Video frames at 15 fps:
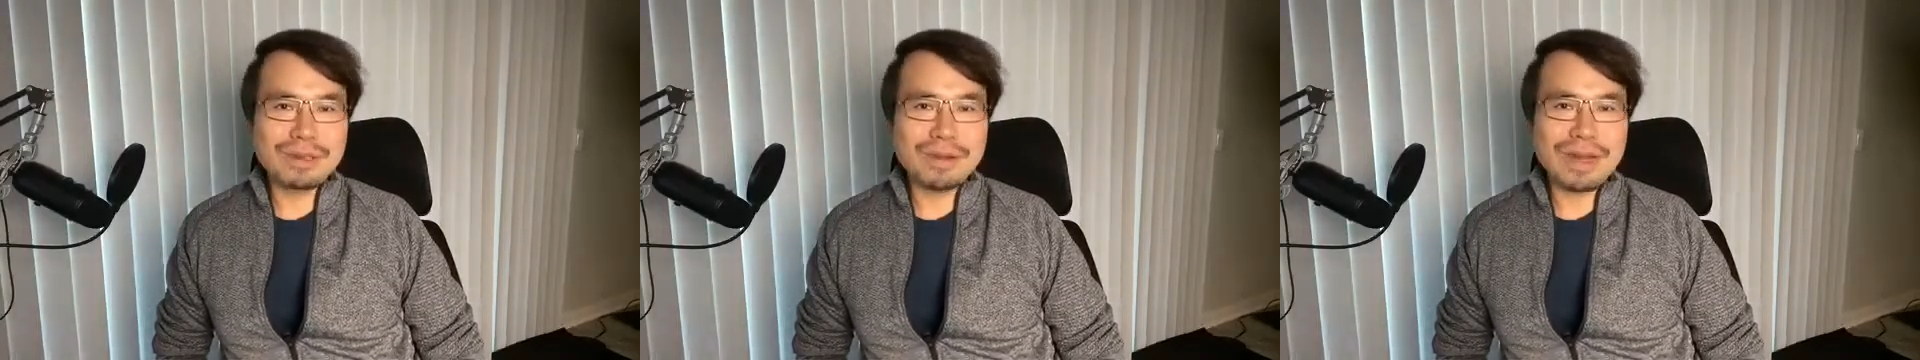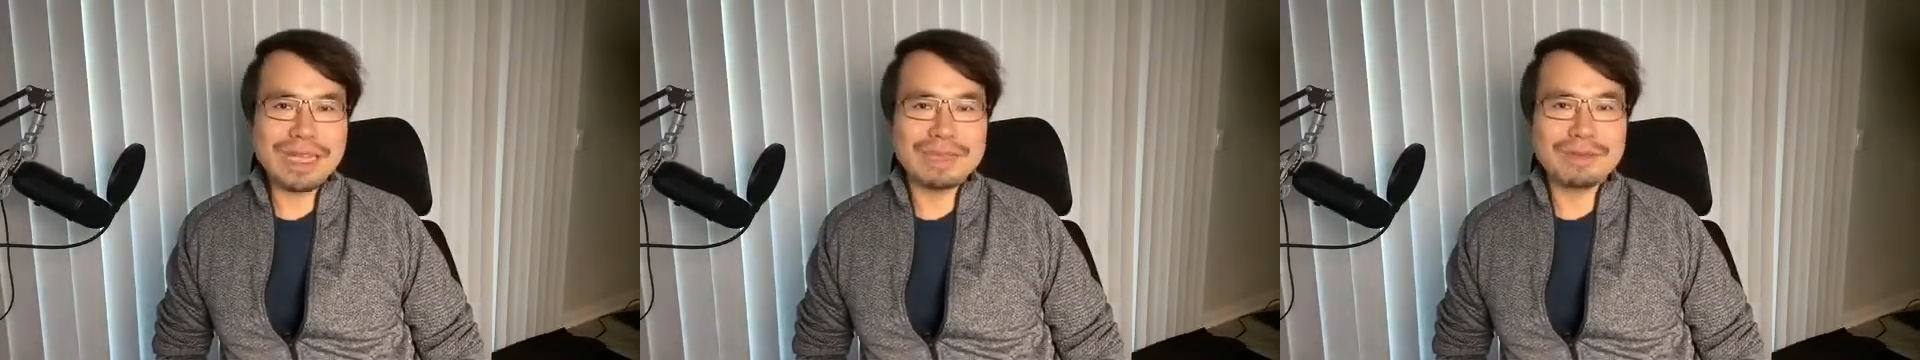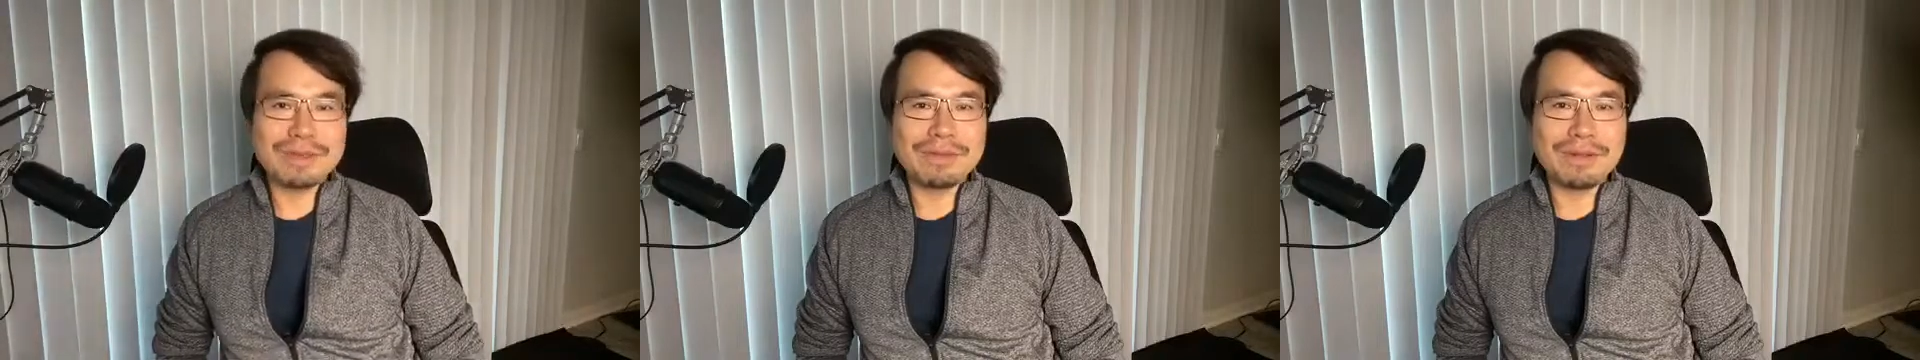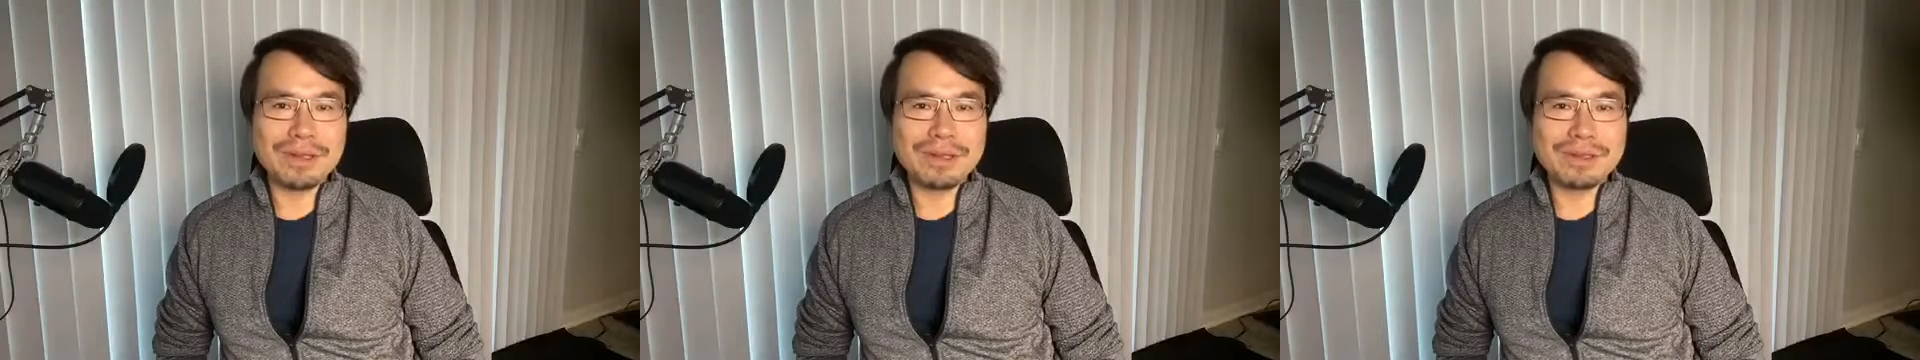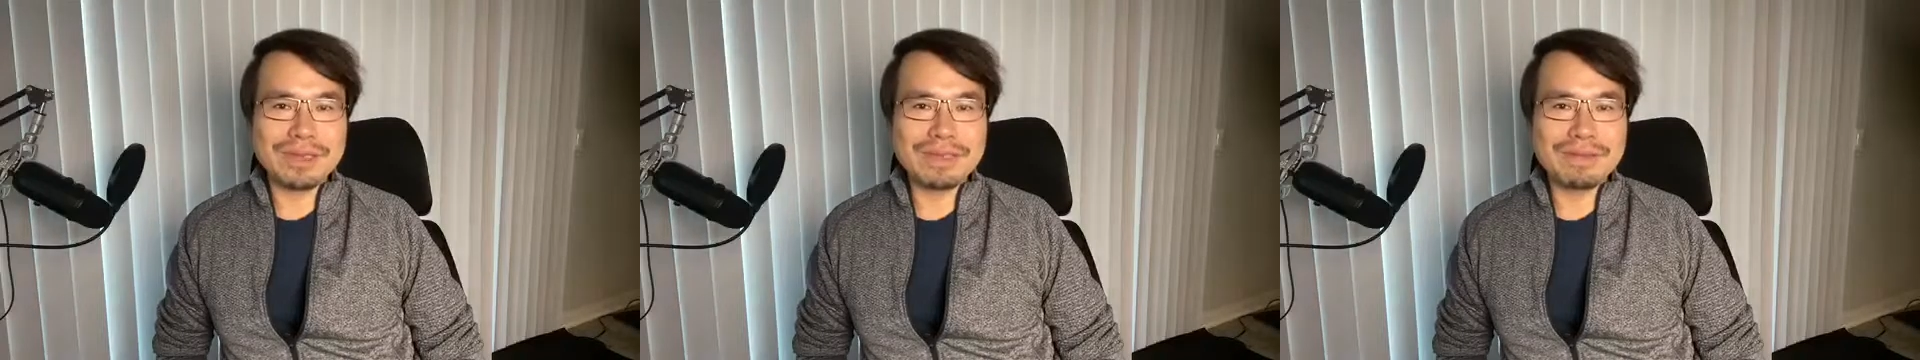twice
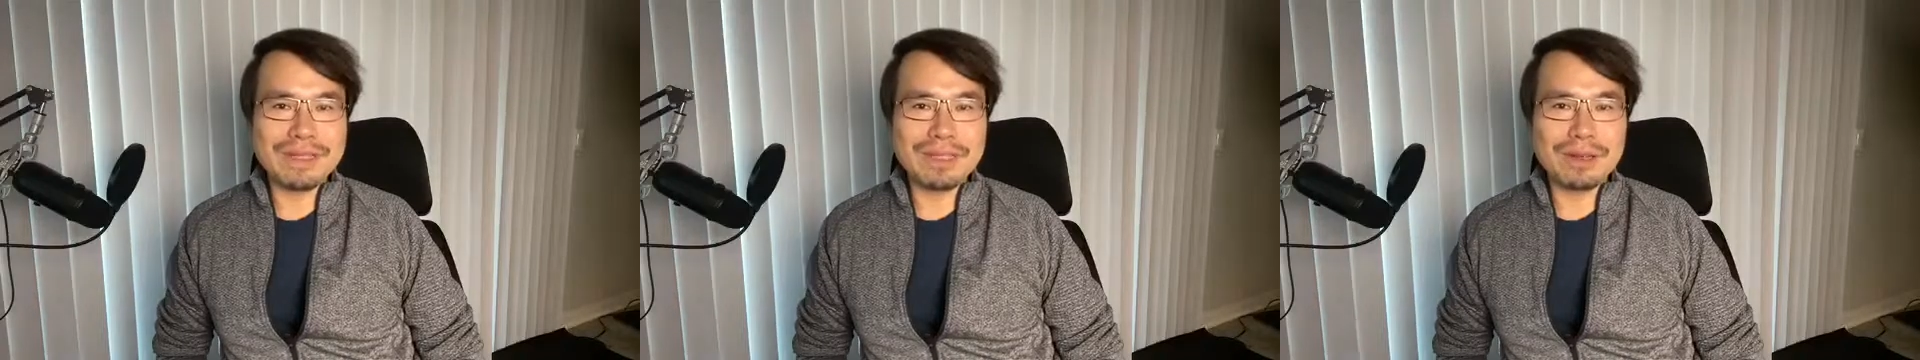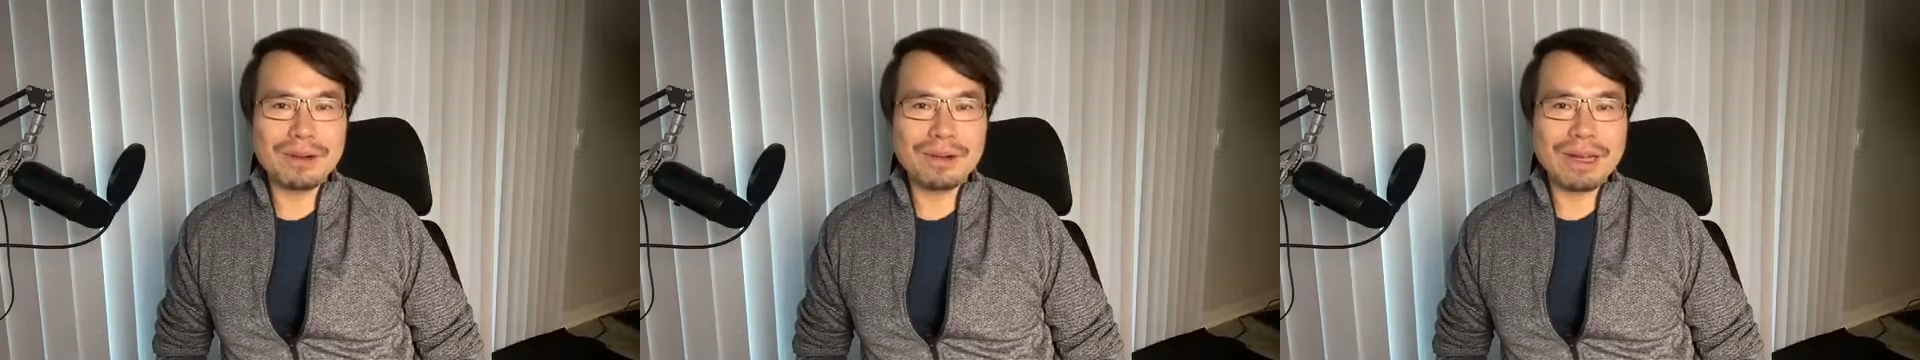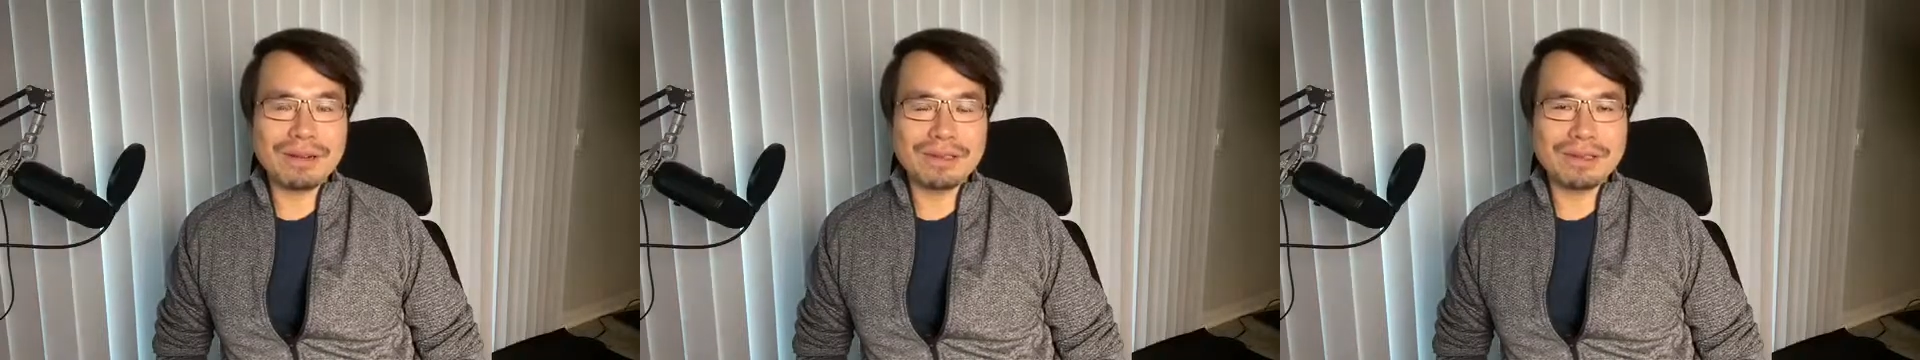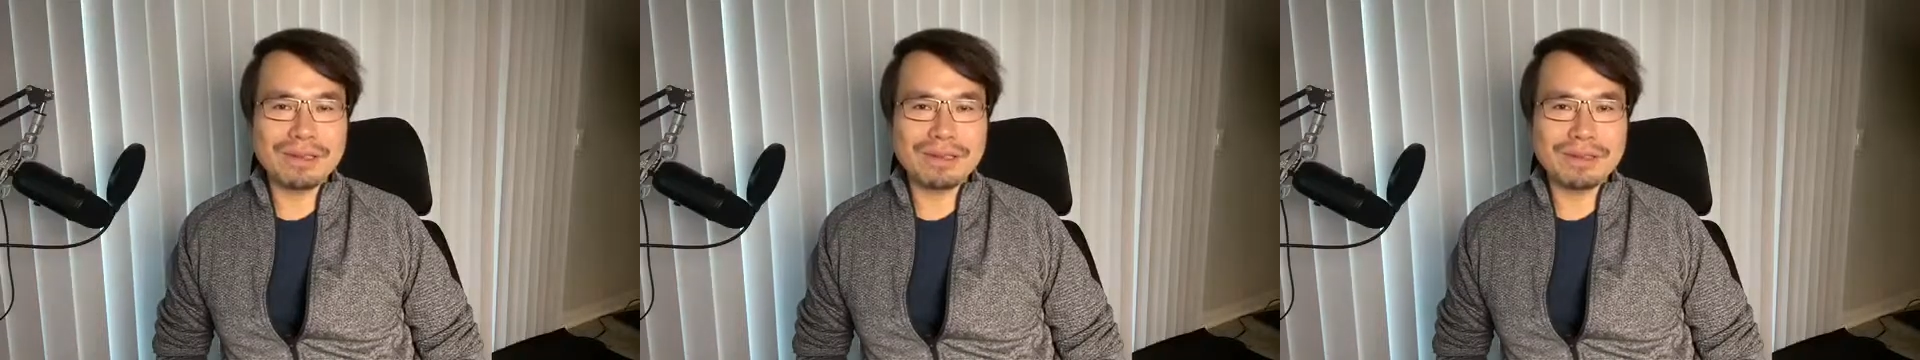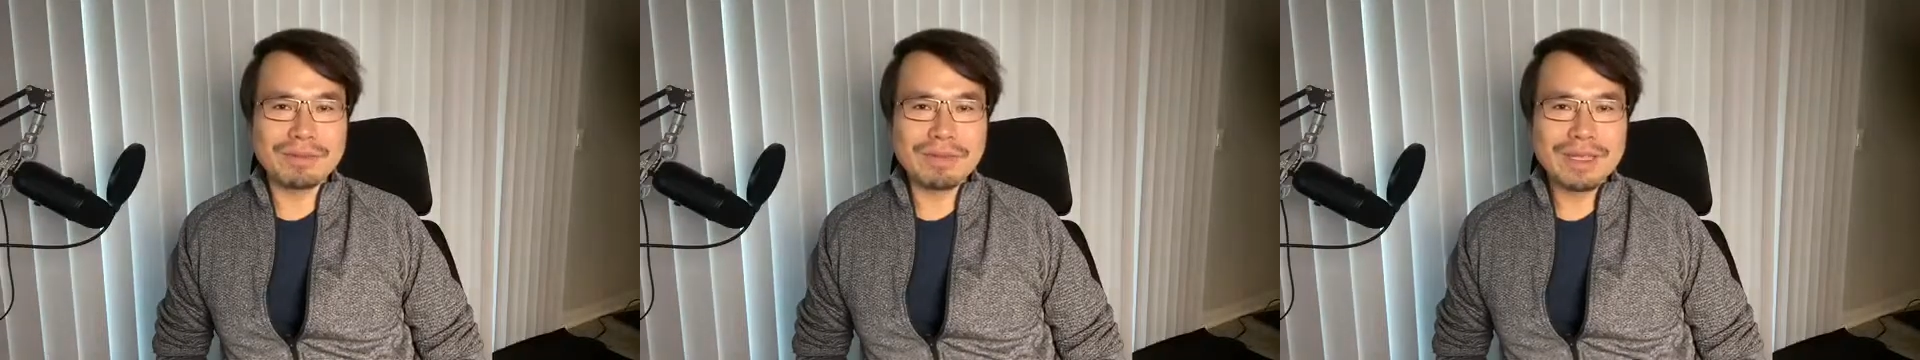before you even go out
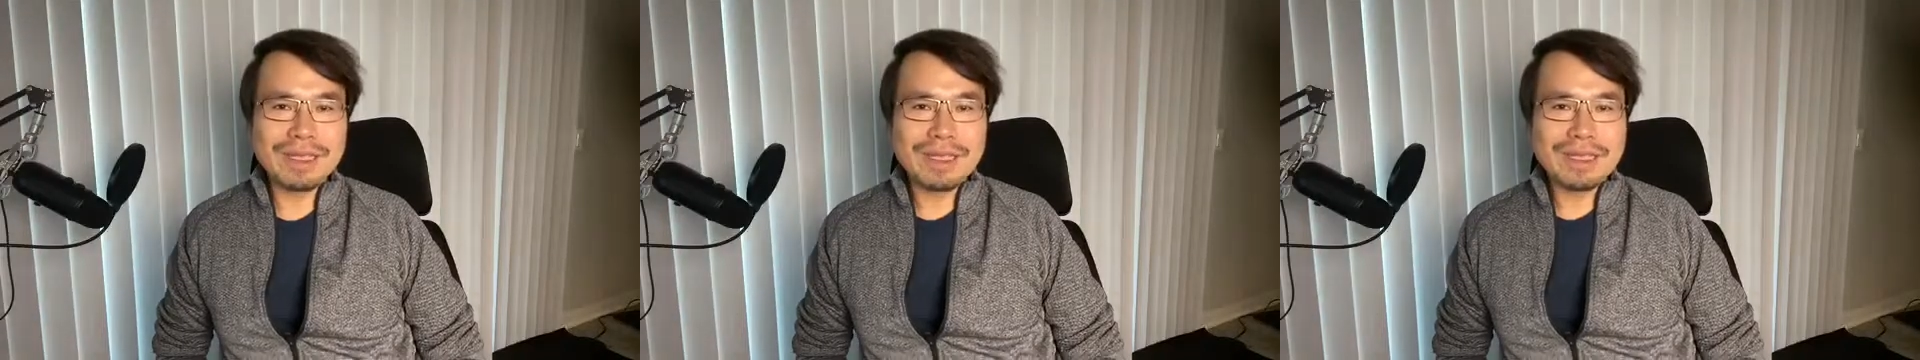to